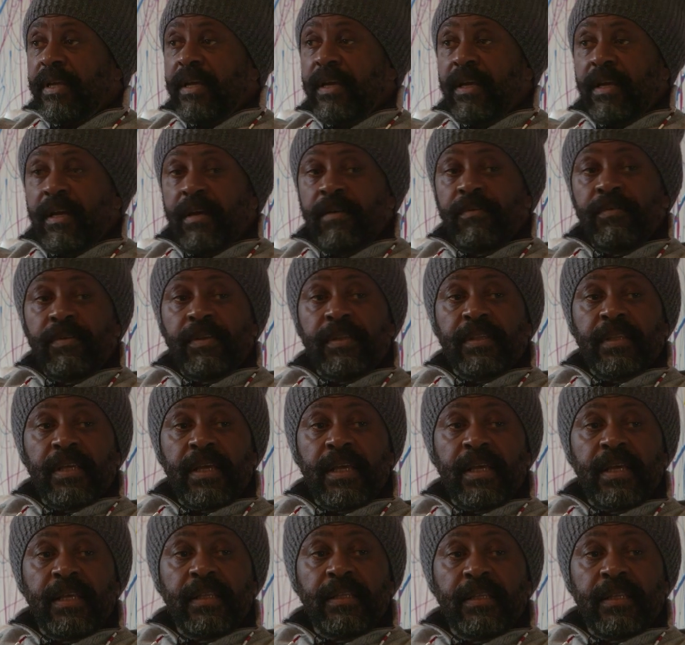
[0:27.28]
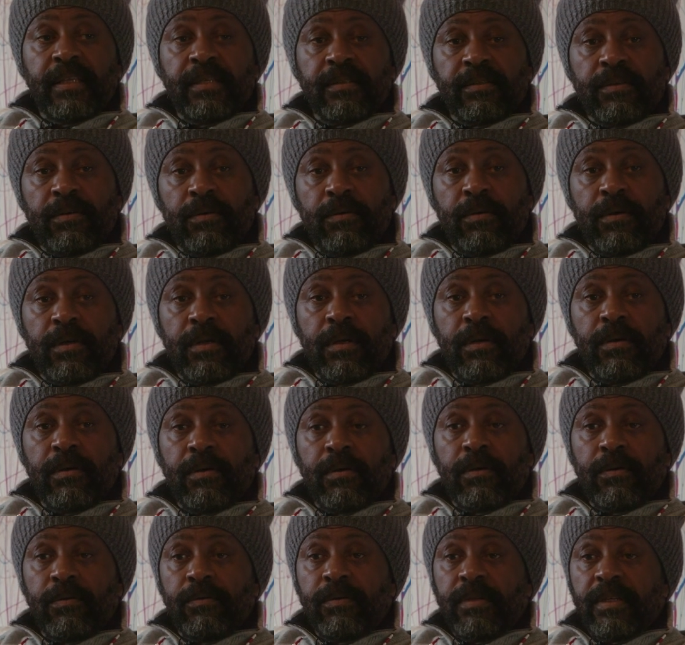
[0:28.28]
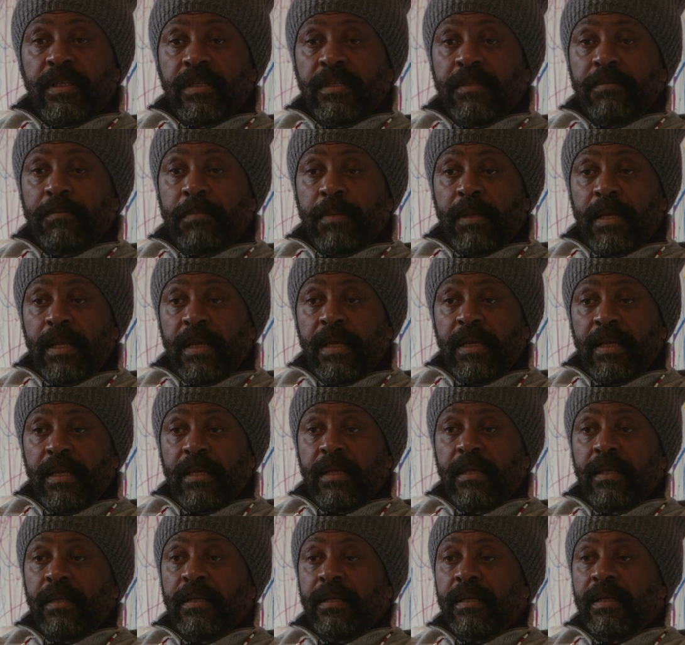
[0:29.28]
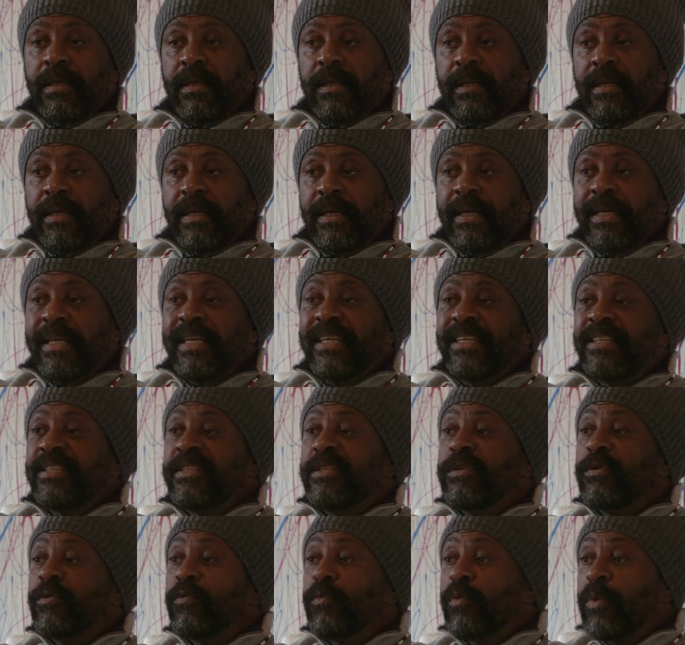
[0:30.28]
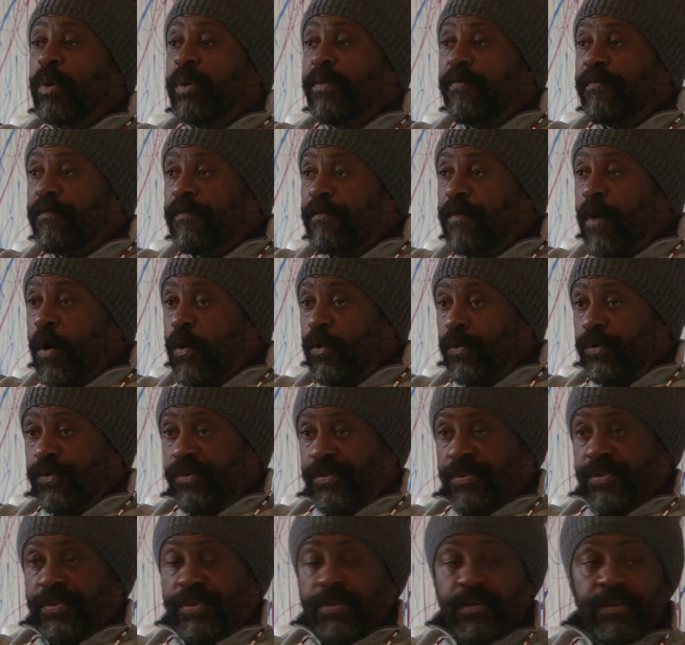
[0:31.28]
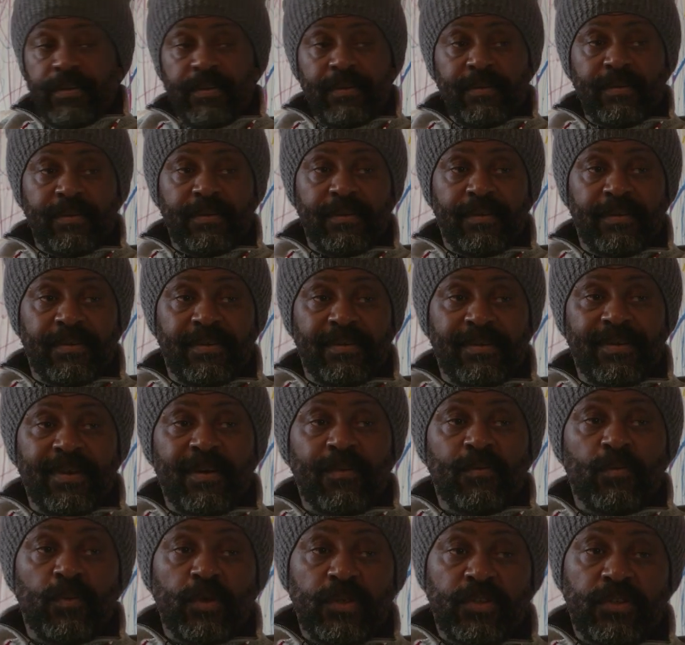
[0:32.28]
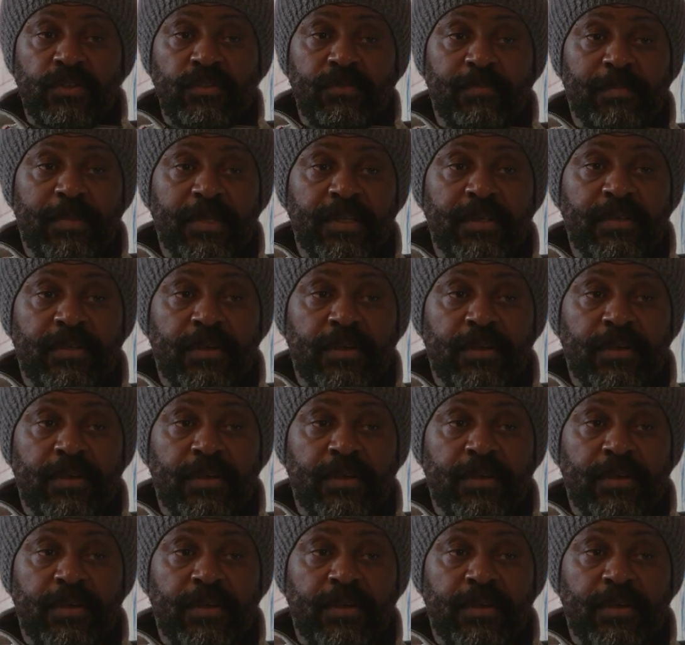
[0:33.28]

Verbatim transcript: Everything that's going on on this plane is the reverse of what you've been